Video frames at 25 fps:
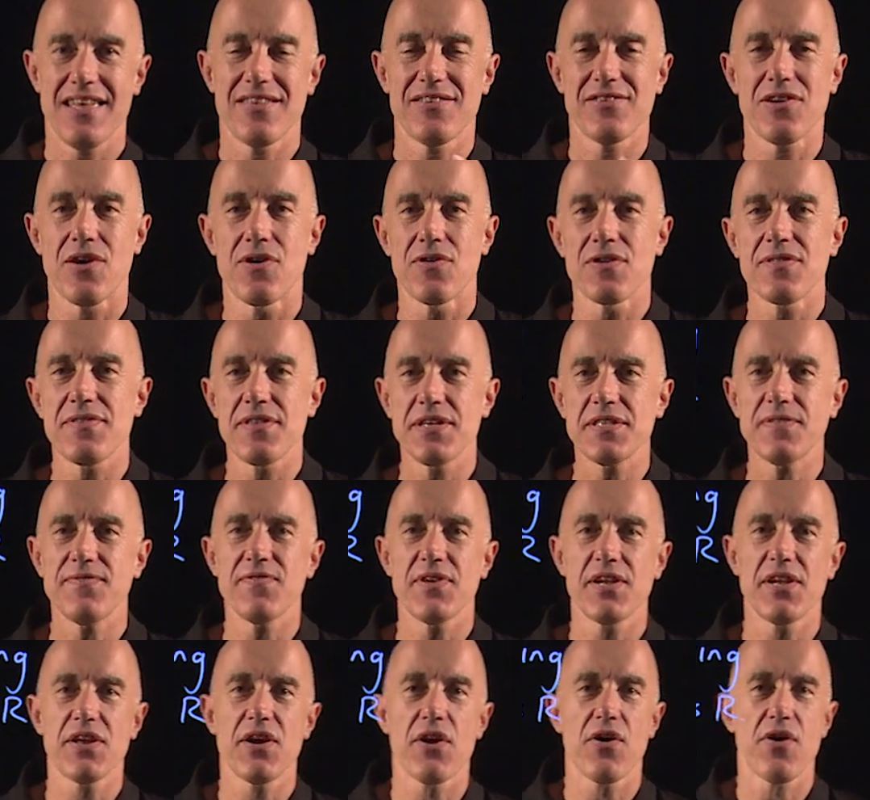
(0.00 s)
So in this
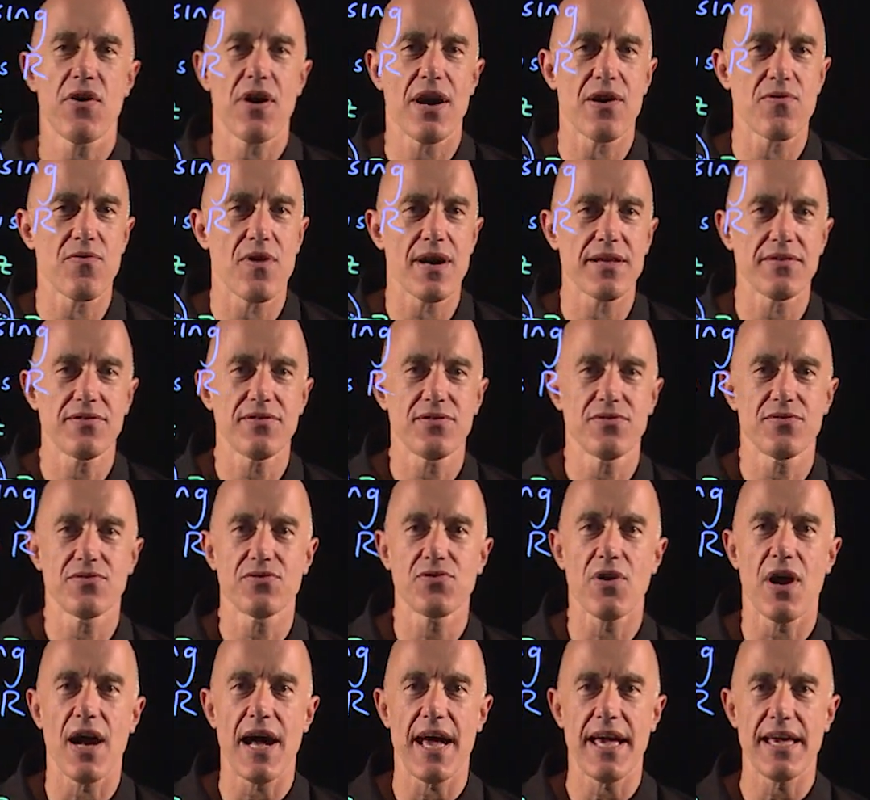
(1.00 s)
video, I want to
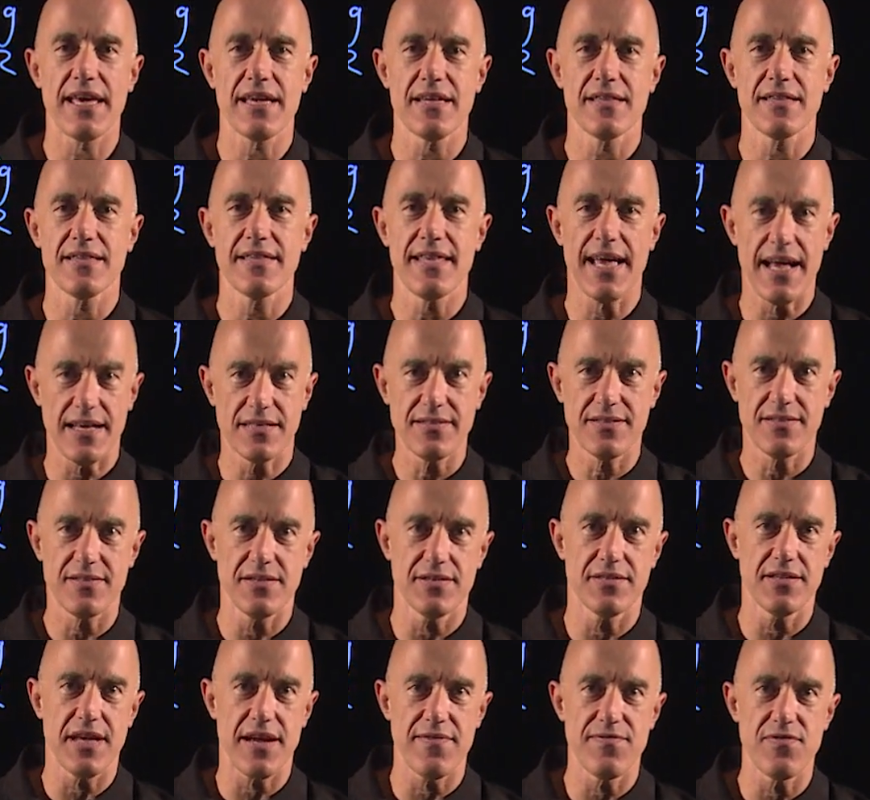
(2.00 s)
try and test
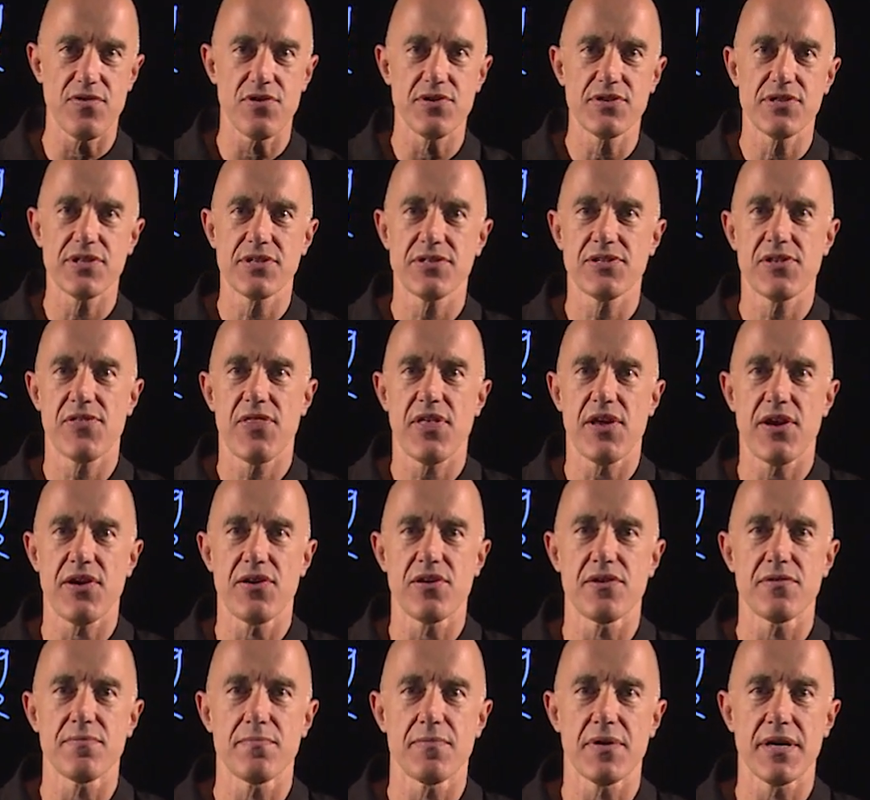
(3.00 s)
the divergence
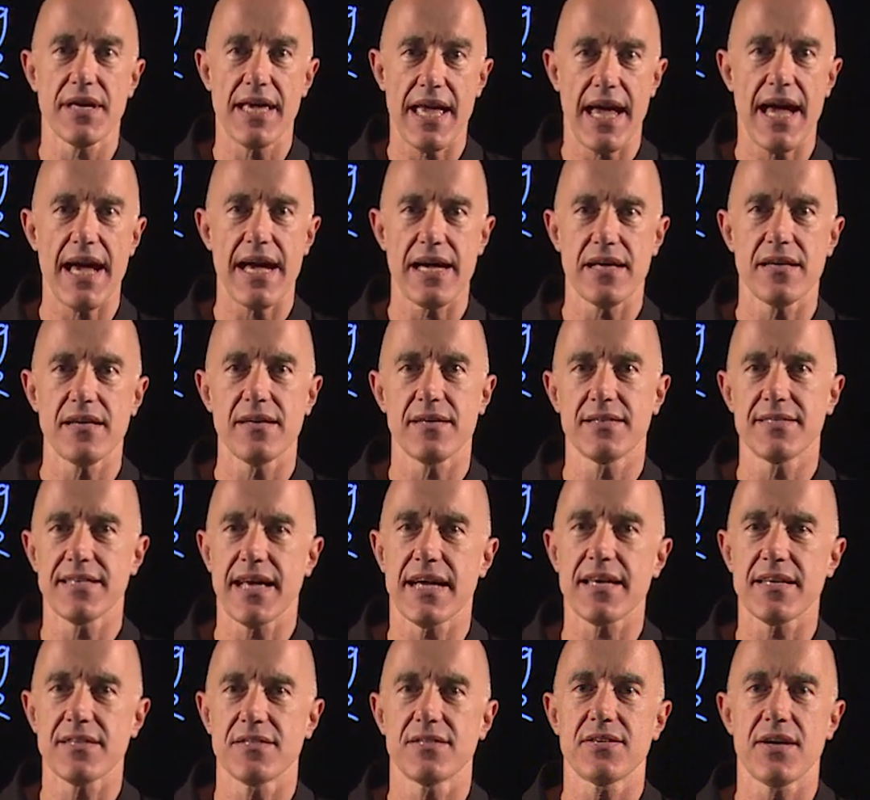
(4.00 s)
theorem again, a
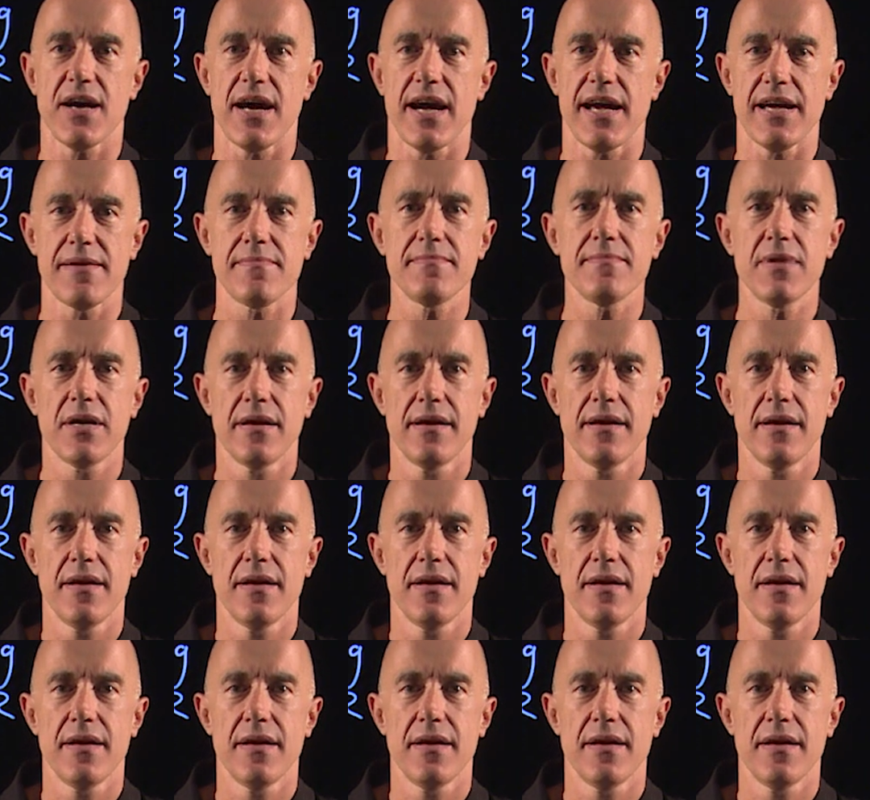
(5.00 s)
second time.